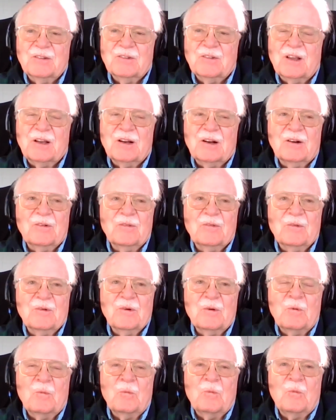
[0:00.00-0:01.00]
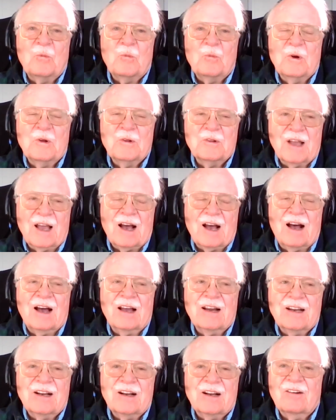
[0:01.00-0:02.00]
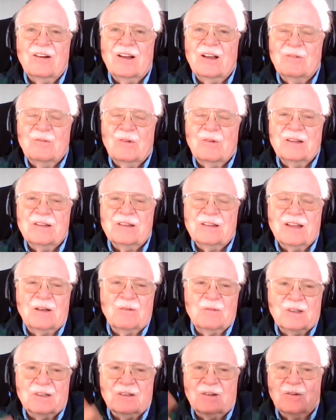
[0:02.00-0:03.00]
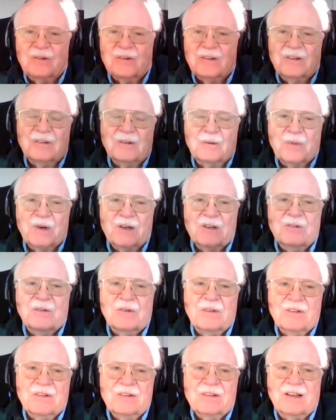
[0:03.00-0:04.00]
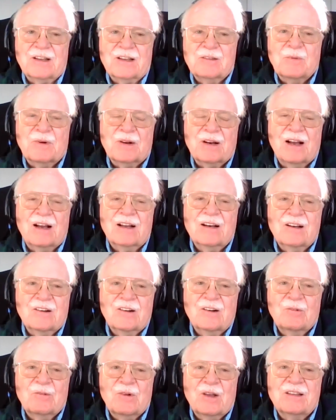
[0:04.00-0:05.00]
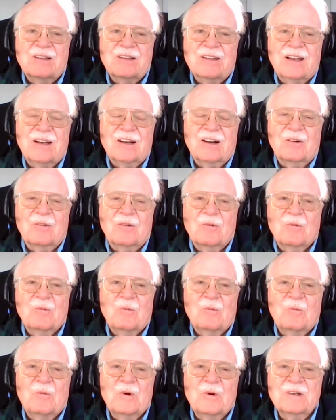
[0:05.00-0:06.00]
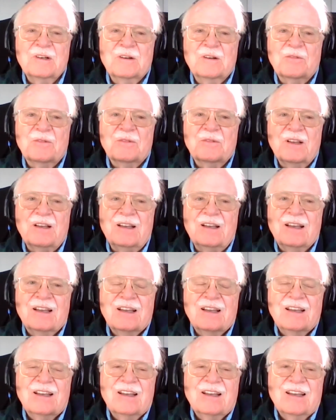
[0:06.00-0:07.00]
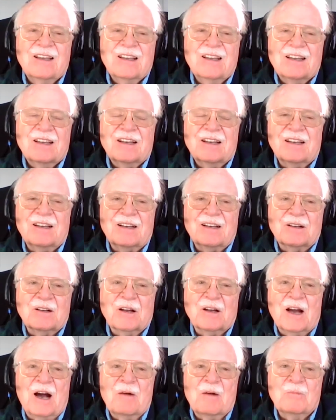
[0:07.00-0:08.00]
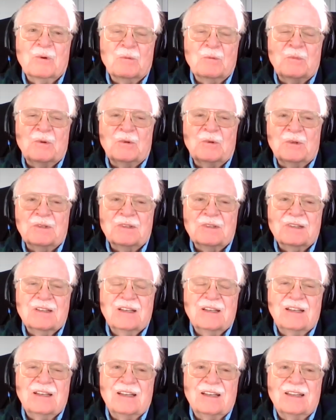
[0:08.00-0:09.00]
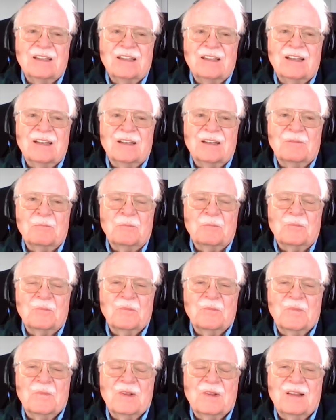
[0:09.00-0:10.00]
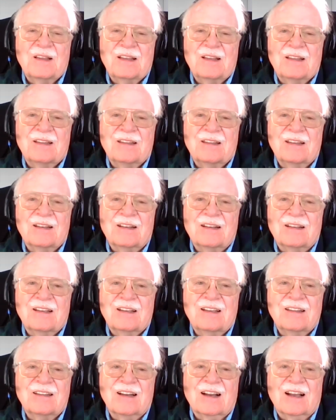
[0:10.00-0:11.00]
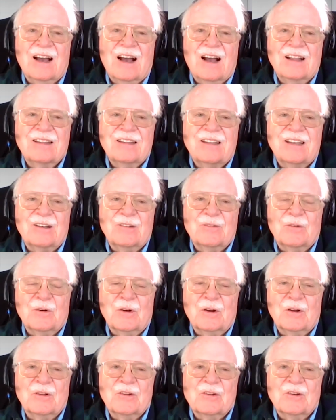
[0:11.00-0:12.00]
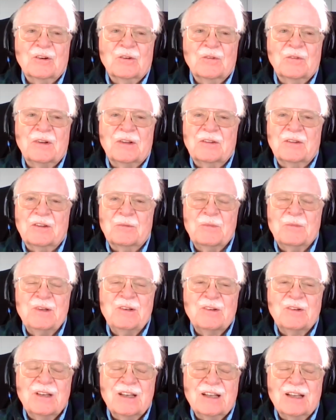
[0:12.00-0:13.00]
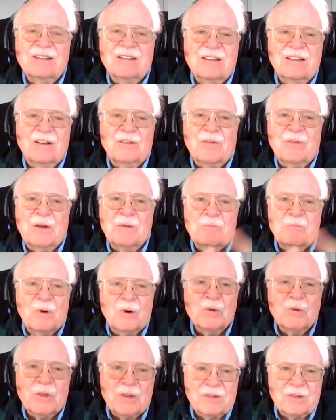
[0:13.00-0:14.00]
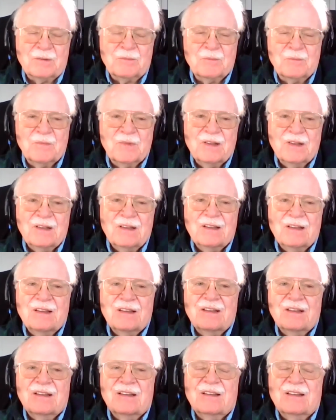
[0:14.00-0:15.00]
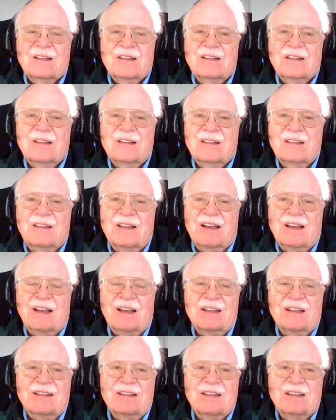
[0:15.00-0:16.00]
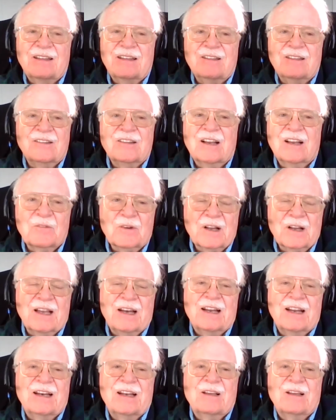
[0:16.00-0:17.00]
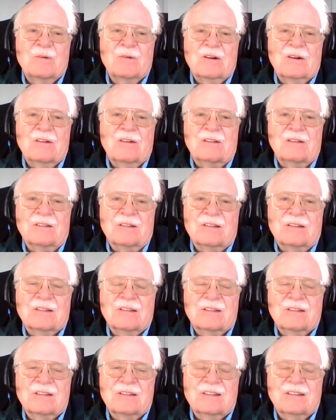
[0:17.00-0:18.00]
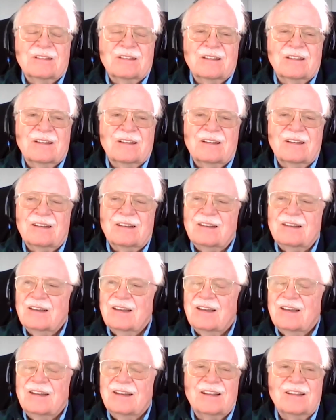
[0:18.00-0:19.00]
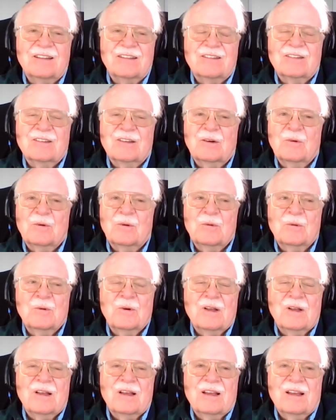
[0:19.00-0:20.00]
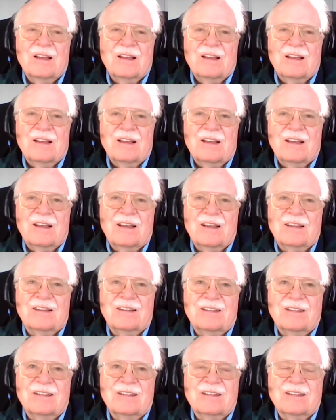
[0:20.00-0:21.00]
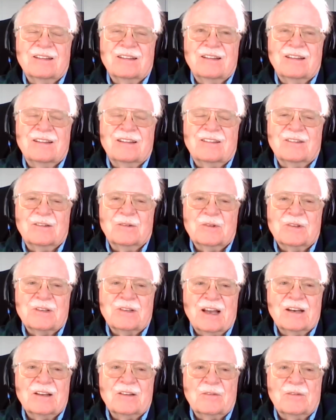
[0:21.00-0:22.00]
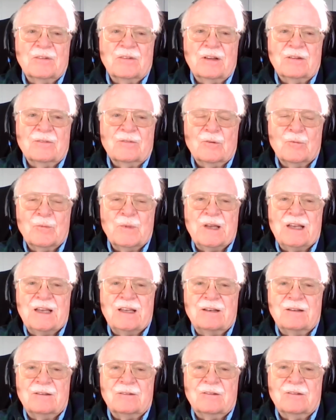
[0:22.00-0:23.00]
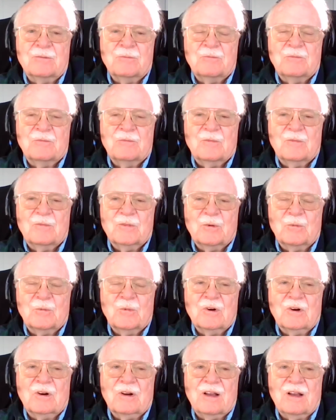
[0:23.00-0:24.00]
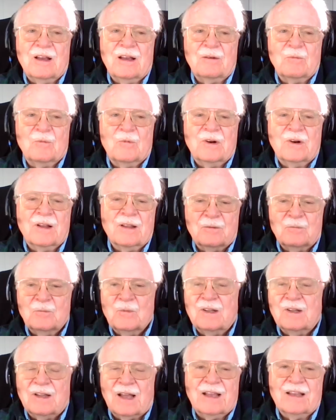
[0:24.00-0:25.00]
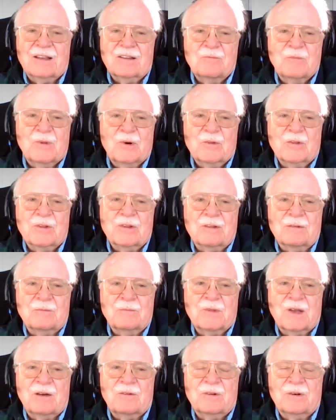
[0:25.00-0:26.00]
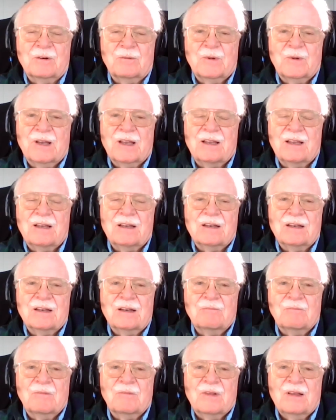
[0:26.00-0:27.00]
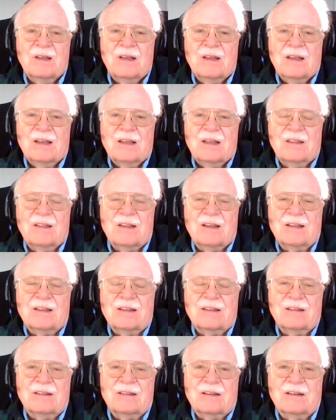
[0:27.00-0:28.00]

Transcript: they are Hot Air and Red State. Well, of course, there's a bunch of other sites, but Hot Air and Red State are wonderfully comparable in the content for conservatives. I mean, get stuff at both of them that you never get anywhere else. And it's so satisfying for me to work at one of them. Well, I guess both of them now in a way, that